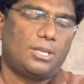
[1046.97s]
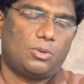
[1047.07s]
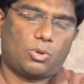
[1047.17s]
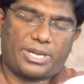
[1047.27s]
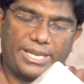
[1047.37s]

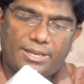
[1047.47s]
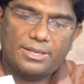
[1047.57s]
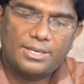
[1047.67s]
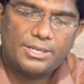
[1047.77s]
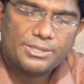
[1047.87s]
Okay.
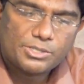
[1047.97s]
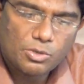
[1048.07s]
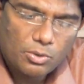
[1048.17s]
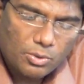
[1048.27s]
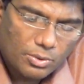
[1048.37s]

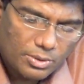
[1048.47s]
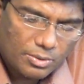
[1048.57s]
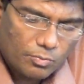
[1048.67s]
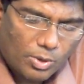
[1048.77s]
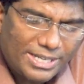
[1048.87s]
So
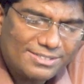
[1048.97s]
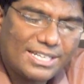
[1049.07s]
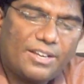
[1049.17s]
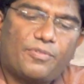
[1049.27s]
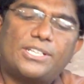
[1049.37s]
what is
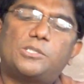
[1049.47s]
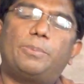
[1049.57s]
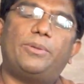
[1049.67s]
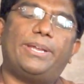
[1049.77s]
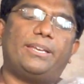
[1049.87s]
the difference
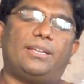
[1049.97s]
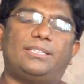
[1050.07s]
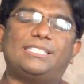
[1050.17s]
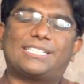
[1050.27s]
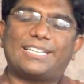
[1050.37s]
between
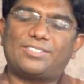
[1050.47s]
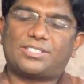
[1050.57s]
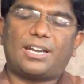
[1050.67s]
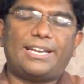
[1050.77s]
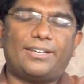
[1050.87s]
this
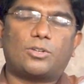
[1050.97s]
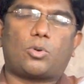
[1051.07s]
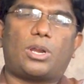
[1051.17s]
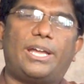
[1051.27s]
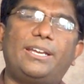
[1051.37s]
crystalloid and
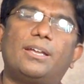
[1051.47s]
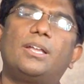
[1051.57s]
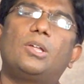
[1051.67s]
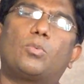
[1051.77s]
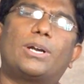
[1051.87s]
colloid?
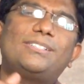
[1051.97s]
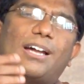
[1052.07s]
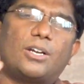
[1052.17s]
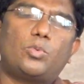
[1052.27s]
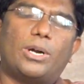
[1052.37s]
What is
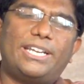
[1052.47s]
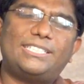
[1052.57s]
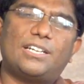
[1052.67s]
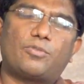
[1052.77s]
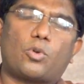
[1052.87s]
the
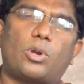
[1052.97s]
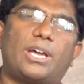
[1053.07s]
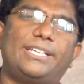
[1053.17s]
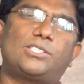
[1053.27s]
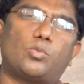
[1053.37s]
advantage of
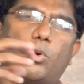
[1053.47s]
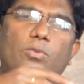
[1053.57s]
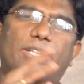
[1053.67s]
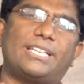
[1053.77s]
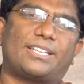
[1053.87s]
colloids
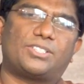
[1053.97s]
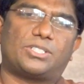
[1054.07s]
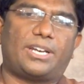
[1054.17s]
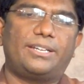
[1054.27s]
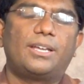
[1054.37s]
over the
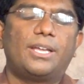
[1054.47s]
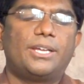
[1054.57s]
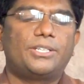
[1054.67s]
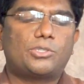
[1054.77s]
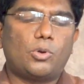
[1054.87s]
crystalloid?
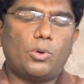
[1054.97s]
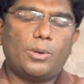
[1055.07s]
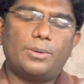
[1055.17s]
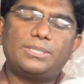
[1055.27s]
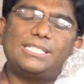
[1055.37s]

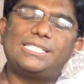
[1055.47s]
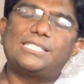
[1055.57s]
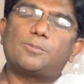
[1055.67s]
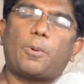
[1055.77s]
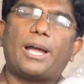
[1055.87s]
So this
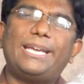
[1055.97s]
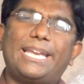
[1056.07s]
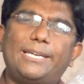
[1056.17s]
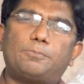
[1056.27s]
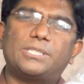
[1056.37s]
is
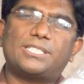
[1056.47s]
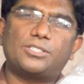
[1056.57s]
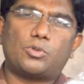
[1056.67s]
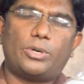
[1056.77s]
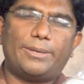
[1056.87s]

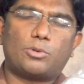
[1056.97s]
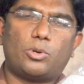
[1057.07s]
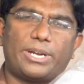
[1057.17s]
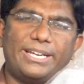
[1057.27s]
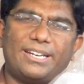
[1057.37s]
0.9% sodium
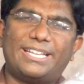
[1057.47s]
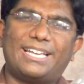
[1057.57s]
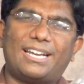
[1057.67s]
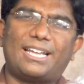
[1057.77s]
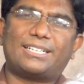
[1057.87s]
chloride,
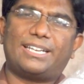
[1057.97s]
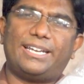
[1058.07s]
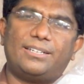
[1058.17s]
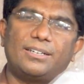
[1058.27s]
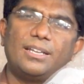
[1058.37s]
ringer
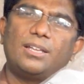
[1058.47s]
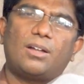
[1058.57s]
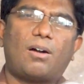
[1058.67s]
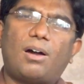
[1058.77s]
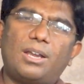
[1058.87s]
lactate,
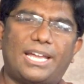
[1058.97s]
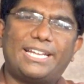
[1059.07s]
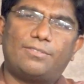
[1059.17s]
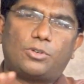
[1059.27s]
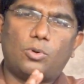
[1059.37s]
all I
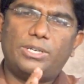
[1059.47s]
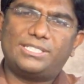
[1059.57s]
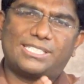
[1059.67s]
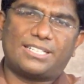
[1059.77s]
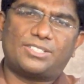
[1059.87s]
have told
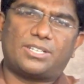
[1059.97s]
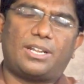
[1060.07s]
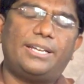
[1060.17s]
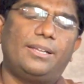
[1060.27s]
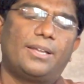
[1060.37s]
is
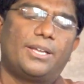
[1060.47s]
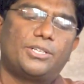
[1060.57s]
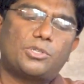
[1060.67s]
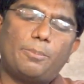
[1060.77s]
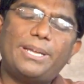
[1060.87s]
crystalloid.
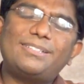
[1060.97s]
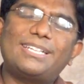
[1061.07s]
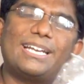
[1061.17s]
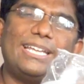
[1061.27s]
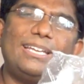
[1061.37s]
So
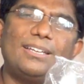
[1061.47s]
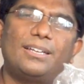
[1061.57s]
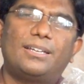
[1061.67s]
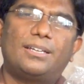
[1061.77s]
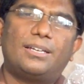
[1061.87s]
basically,
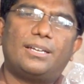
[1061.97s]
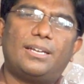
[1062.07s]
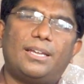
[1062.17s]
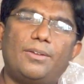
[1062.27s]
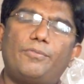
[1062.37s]

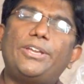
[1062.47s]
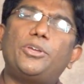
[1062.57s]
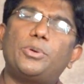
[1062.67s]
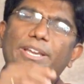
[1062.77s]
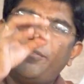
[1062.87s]
when
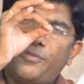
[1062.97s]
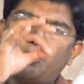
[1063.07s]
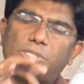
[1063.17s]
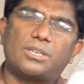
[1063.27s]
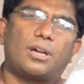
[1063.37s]
you
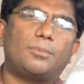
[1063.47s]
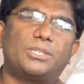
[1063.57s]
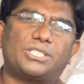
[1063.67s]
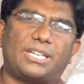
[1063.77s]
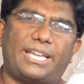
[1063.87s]
infuse
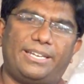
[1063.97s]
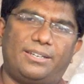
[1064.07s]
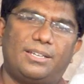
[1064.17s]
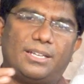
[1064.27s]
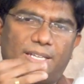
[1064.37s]
normal saline,
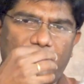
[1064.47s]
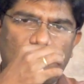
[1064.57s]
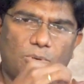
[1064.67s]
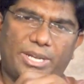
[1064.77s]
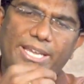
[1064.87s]

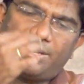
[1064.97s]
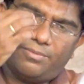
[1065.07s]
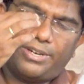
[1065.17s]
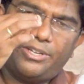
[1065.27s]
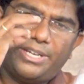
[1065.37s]
okay,
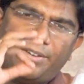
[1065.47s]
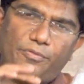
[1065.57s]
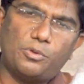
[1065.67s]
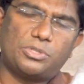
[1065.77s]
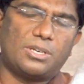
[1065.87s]
when you
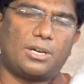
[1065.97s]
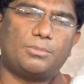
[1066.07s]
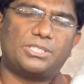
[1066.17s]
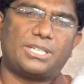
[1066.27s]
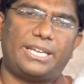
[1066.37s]
infuse
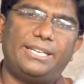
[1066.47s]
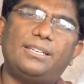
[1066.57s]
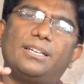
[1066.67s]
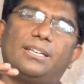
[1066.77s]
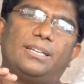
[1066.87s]
normal
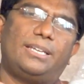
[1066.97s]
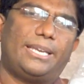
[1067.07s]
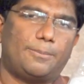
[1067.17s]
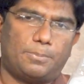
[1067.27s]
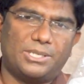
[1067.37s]
saline
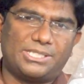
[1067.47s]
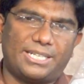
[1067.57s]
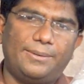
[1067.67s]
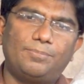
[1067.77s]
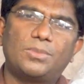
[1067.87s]
in a
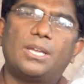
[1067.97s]
person,